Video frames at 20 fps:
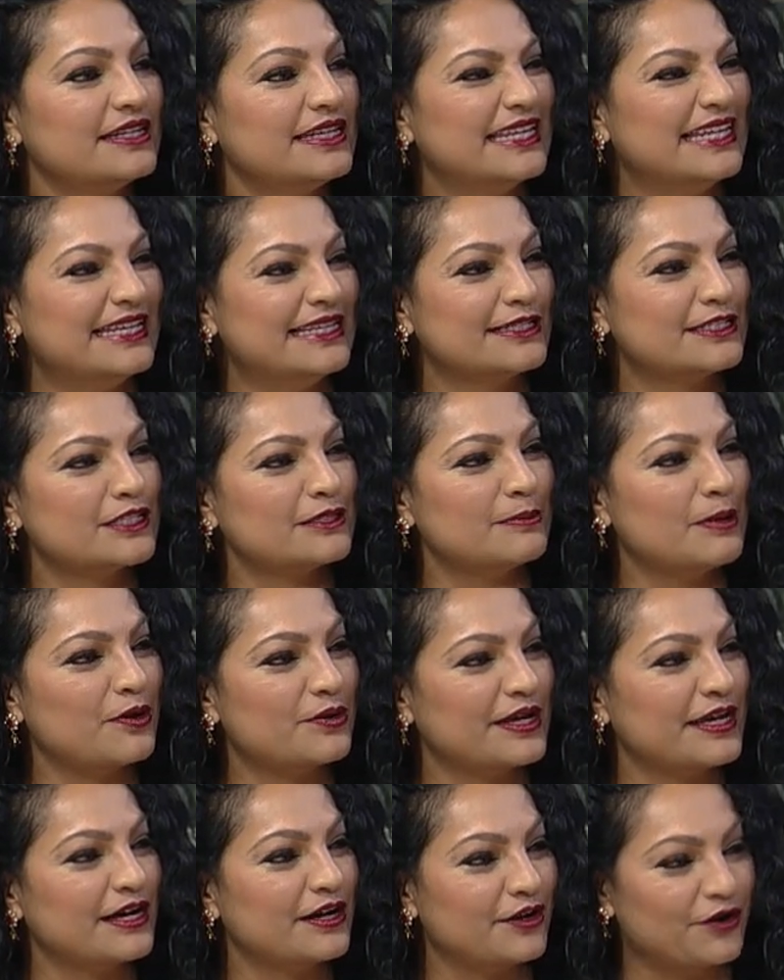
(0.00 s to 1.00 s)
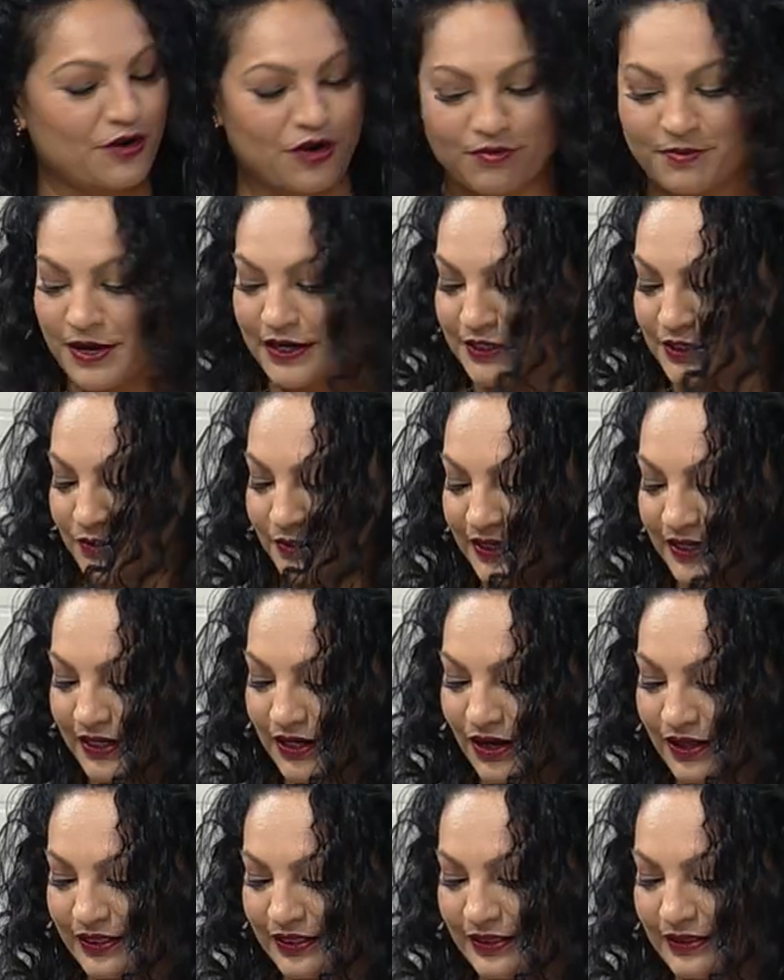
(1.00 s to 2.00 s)
a neat smoky aroma to it.
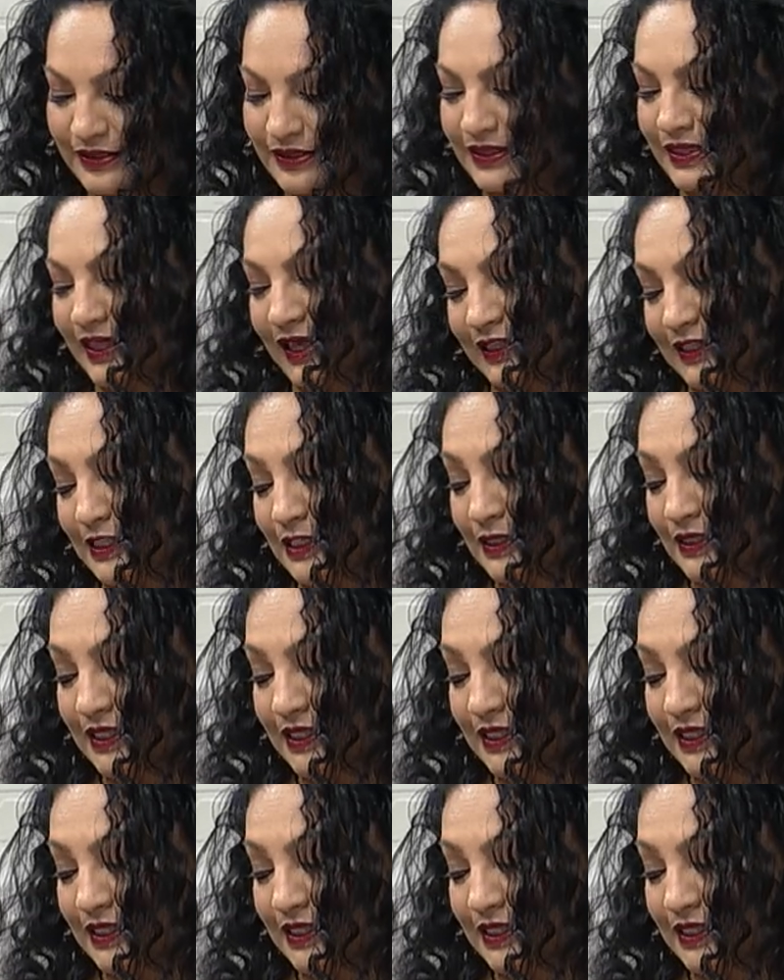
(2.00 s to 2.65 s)
Yes. Not that's